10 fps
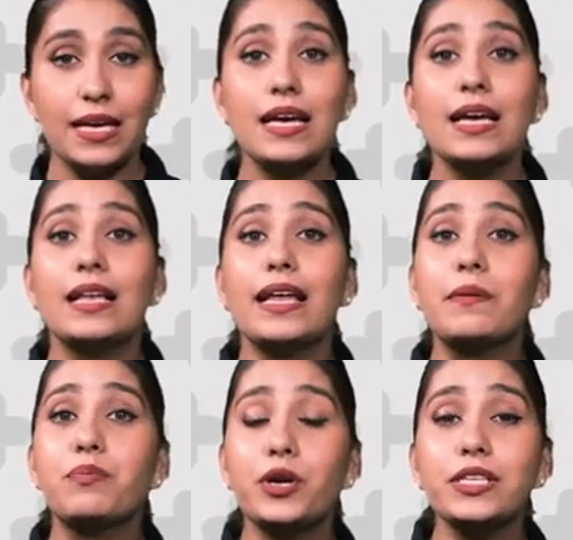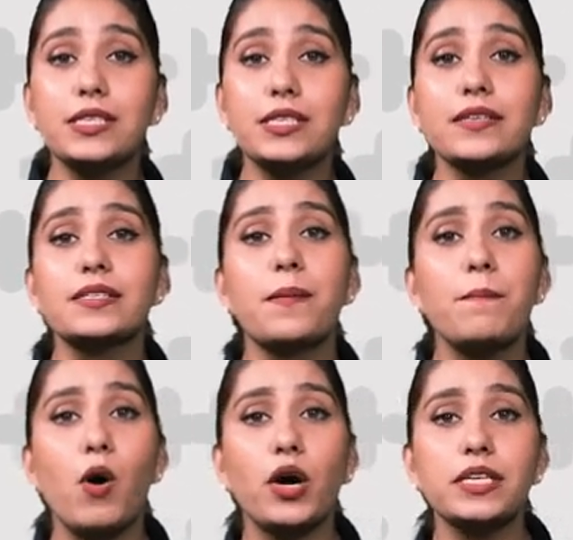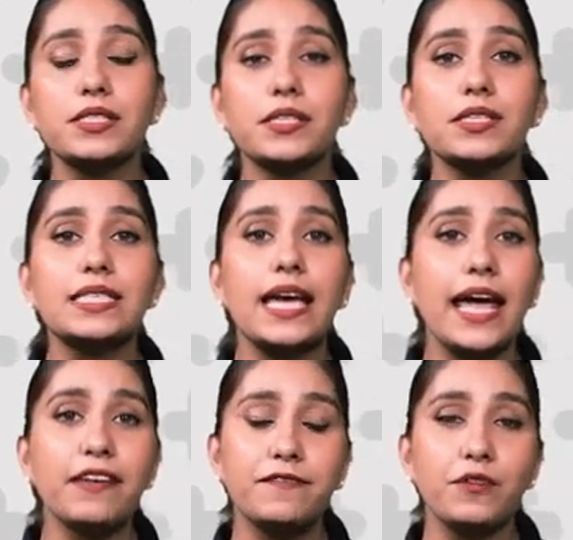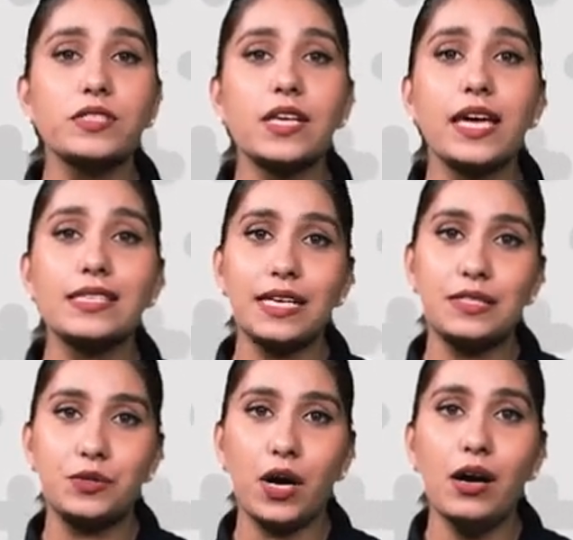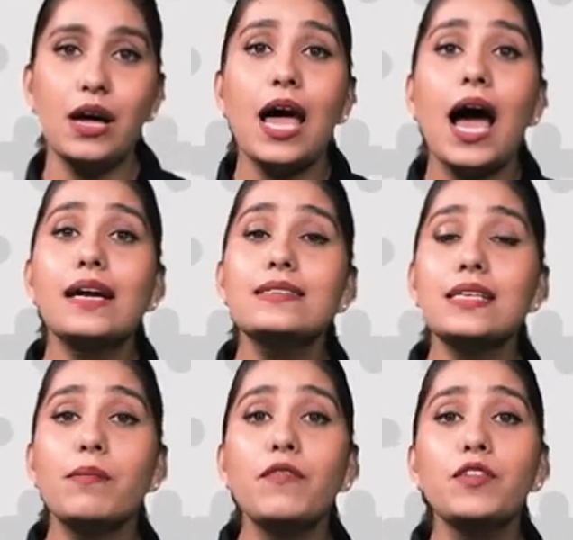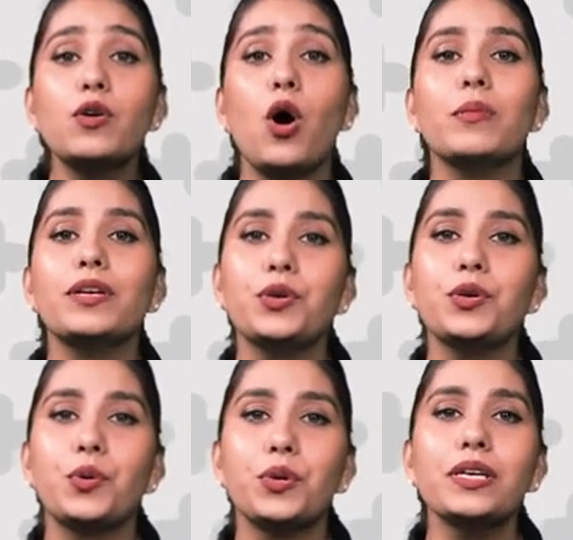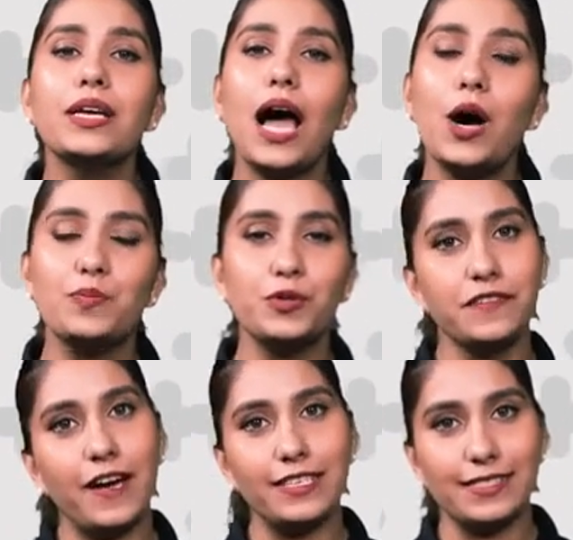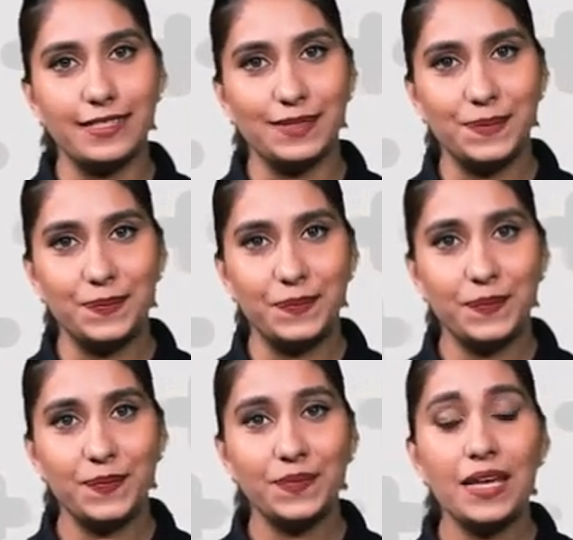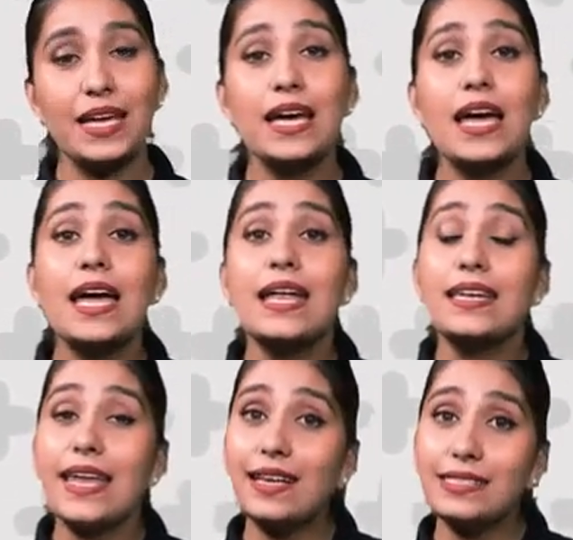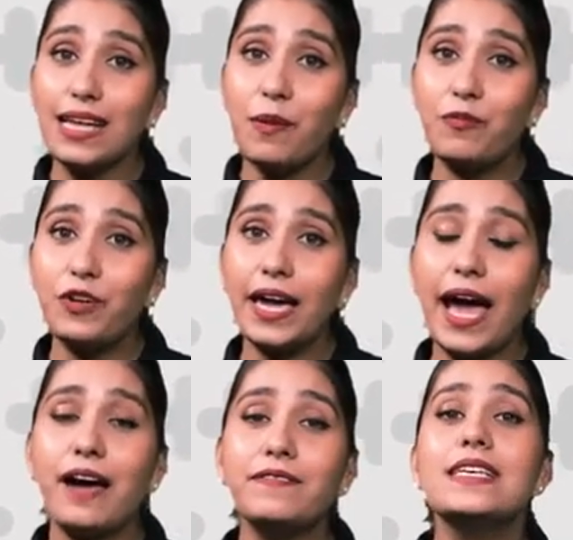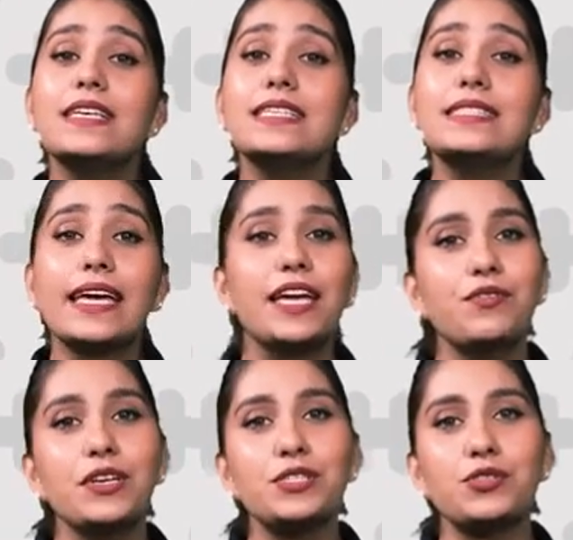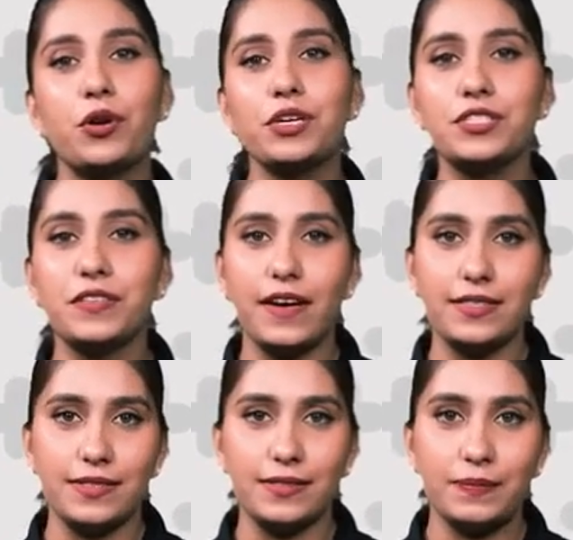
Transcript: Like printers, monitors, headphones, etc. are some of the commonly known output devices. Next up, we have secondary storage devices.